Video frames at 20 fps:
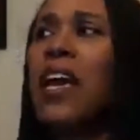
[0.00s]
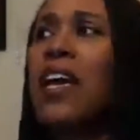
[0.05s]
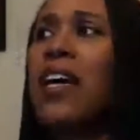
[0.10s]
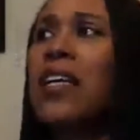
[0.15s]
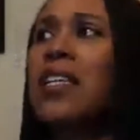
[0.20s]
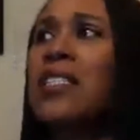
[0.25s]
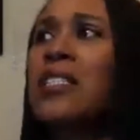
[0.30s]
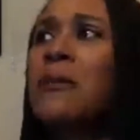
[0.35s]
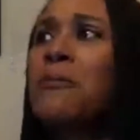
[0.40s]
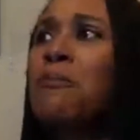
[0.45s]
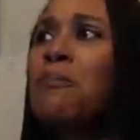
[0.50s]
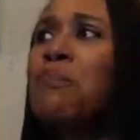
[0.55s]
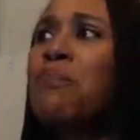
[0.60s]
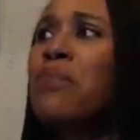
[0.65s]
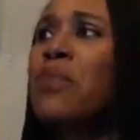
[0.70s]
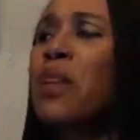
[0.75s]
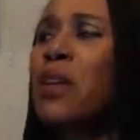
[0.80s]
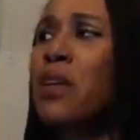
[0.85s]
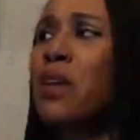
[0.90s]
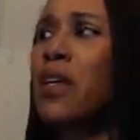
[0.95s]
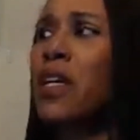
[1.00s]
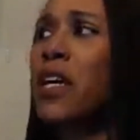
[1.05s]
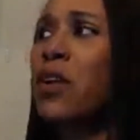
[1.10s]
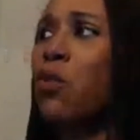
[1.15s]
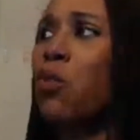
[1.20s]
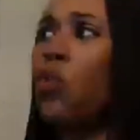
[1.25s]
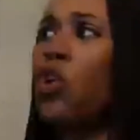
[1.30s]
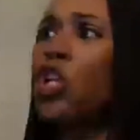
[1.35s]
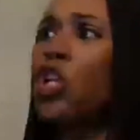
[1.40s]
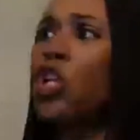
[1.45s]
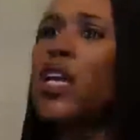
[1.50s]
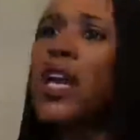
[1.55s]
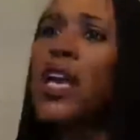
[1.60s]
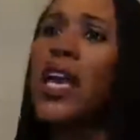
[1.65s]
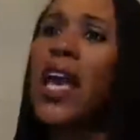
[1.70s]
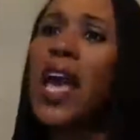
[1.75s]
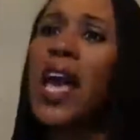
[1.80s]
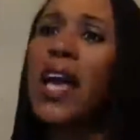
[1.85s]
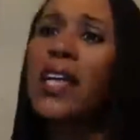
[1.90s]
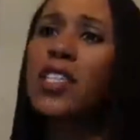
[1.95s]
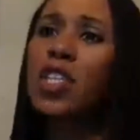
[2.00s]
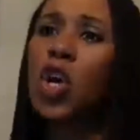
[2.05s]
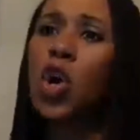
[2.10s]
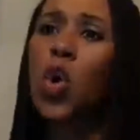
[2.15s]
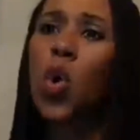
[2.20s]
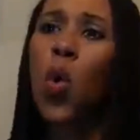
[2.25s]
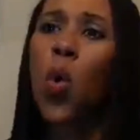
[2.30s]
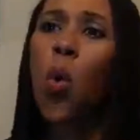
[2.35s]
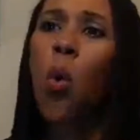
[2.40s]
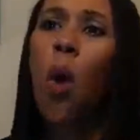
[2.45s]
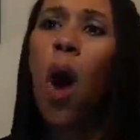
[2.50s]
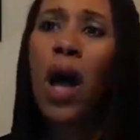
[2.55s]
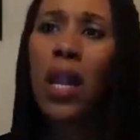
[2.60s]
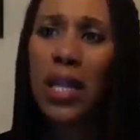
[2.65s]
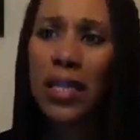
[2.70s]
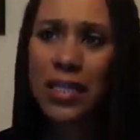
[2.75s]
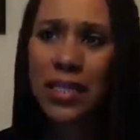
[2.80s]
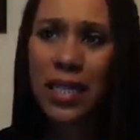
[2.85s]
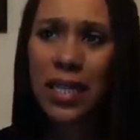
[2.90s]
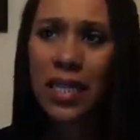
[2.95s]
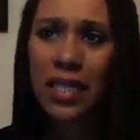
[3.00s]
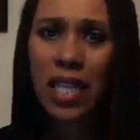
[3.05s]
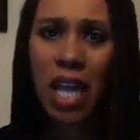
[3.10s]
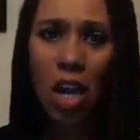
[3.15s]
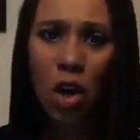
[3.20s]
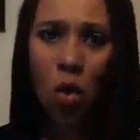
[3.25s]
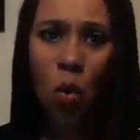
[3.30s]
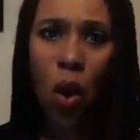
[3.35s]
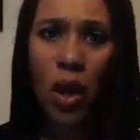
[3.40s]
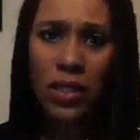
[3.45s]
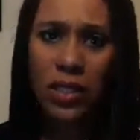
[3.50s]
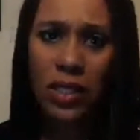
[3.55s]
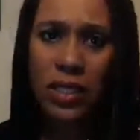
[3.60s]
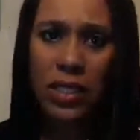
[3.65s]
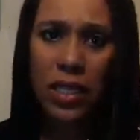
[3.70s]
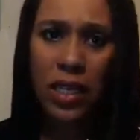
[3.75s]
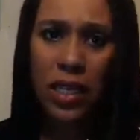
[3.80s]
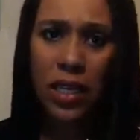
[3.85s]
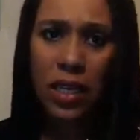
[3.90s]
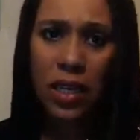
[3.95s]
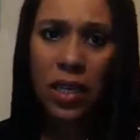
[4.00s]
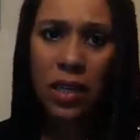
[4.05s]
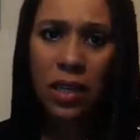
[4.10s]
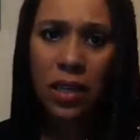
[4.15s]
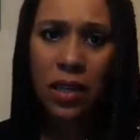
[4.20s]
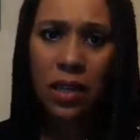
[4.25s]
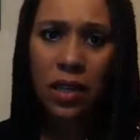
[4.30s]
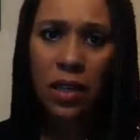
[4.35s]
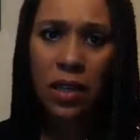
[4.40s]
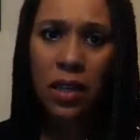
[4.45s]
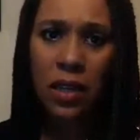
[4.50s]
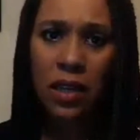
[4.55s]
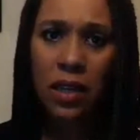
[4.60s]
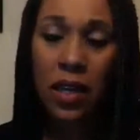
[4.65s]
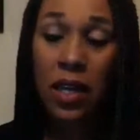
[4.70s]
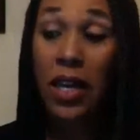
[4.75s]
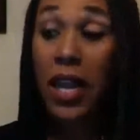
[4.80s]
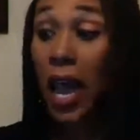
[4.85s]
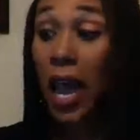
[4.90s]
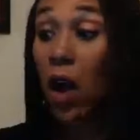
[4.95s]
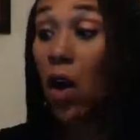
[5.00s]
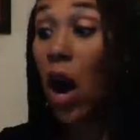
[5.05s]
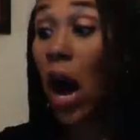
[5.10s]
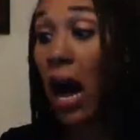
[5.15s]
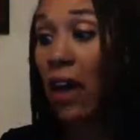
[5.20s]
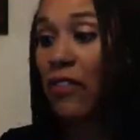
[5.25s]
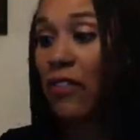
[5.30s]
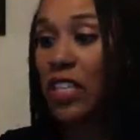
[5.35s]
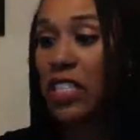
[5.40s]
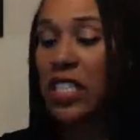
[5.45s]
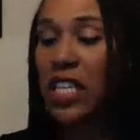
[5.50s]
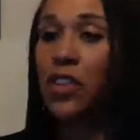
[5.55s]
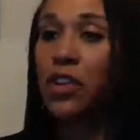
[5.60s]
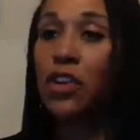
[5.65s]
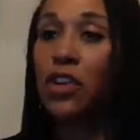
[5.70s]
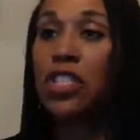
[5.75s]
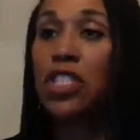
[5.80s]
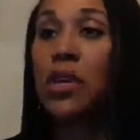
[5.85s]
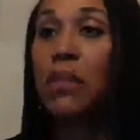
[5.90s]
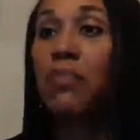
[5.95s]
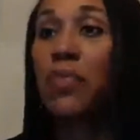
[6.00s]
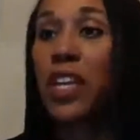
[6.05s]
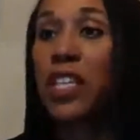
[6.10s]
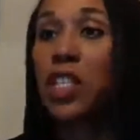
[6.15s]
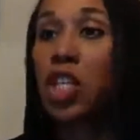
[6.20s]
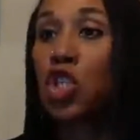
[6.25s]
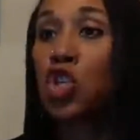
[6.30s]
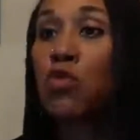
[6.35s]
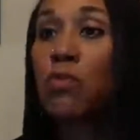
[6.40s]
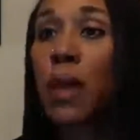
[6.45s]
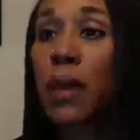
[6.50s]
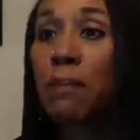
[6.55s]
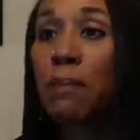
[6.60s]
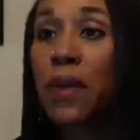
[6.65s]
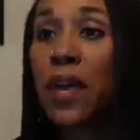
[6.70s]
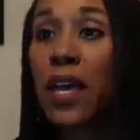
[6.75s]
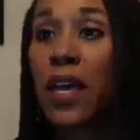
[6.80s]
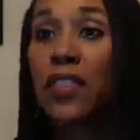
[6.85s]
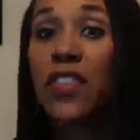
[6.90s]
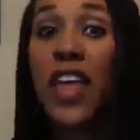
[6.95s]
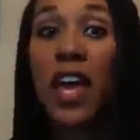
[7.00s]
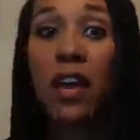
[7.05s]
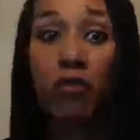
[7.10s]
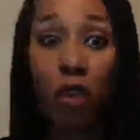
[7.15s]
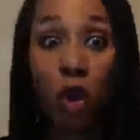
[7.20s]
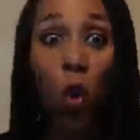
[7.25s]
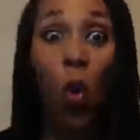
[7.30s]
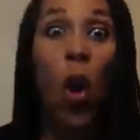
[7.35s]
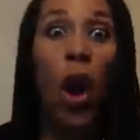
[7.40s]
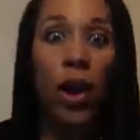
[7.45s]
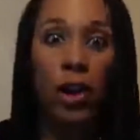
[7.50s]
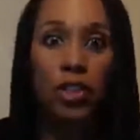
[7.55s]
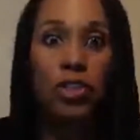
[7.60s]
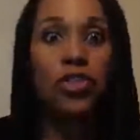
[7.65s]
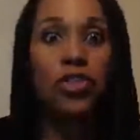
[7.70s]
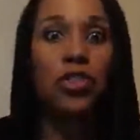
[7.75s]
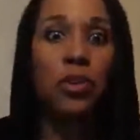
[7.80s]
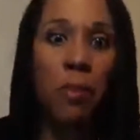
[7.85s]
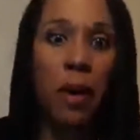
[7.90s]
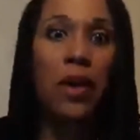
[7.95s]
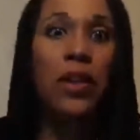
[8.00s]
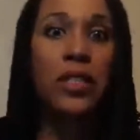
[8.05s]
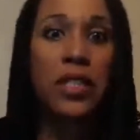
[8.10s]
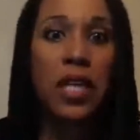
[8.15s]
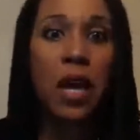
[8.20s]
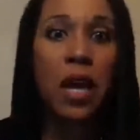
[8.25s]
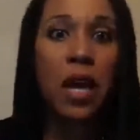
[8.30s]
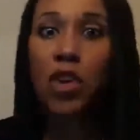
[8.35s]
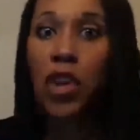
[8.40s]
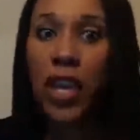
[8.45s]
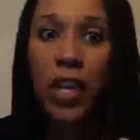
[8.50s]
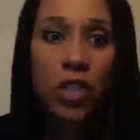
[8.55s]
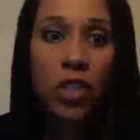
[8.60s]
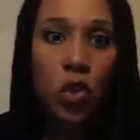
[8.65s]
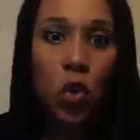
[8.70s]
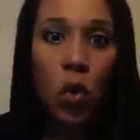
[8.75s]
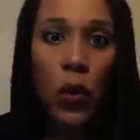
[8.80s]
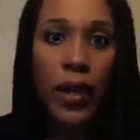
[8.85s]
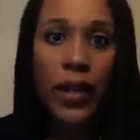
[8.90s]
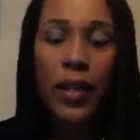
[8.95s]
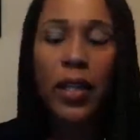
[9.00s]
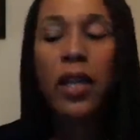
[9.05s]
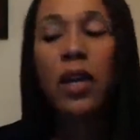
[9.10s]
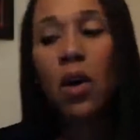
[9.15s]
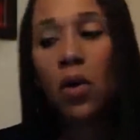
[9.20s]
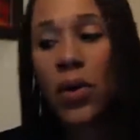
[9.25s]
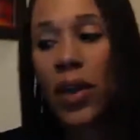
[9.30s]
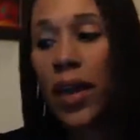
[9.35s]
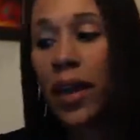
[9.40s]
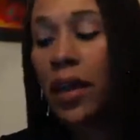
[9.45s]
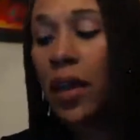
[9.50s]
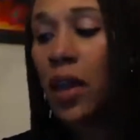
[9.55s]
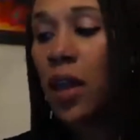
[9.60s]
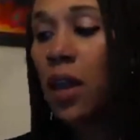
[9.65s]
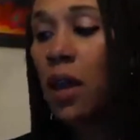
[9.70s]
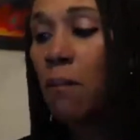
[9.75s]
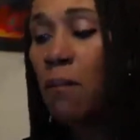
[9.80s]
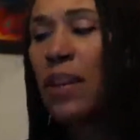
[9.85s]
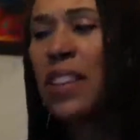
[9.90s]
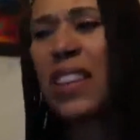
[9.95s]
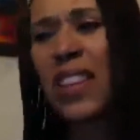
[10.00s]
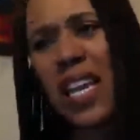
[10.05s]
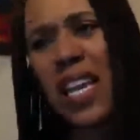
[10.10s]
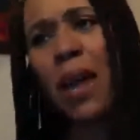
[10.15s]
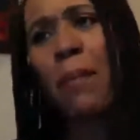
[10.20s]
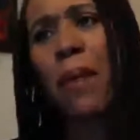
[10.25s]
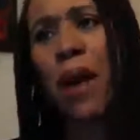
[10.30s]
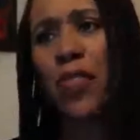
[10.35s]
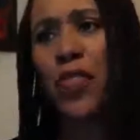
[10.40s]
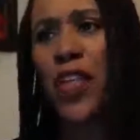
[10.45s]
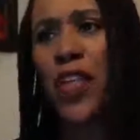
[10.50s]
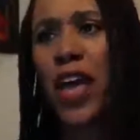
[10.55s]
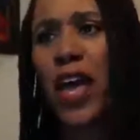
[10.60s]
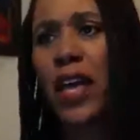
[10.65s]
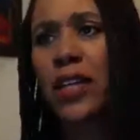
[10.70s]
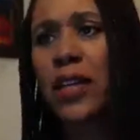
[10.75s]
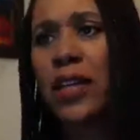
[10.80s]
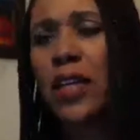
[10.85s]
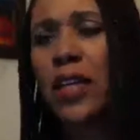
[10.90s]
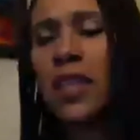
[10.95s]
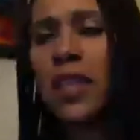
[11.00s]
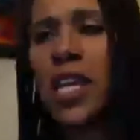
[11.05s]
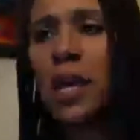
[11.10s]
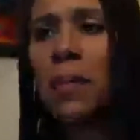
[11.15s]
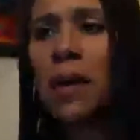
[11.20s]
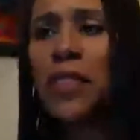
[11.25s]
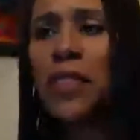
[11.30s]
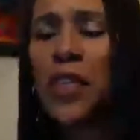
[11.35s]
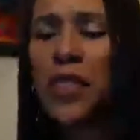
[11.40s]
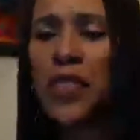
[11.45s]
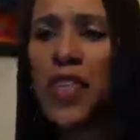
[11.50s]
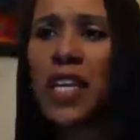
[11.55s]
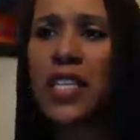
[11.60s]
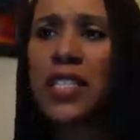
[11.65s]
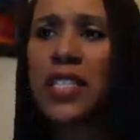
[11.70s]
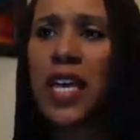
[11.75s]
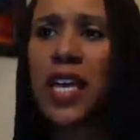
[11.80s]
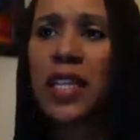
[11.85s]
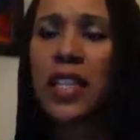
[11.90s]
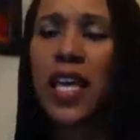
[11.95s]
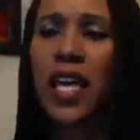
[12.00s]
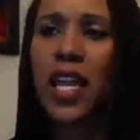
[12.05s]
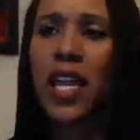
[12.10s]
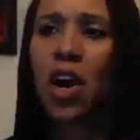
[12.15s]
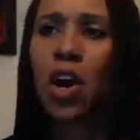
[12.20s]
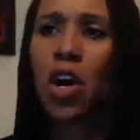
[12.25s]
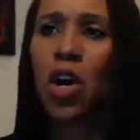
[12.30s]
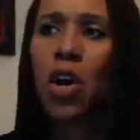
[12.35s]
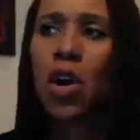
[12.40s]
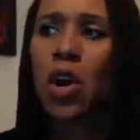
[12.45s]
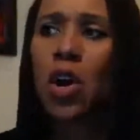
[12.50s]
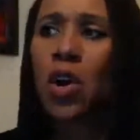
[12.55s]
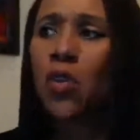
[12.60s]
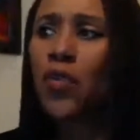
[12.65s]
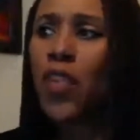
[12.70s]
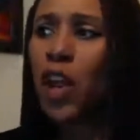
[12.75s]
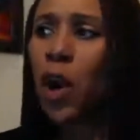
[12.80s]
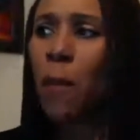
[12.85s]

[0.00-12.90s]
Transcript: because we're looking at quality, not quantity. Now, obviously, there are some things that you may pick that require a certain amount of time. You can't do quickly, okay? But think about that. Think about the things that are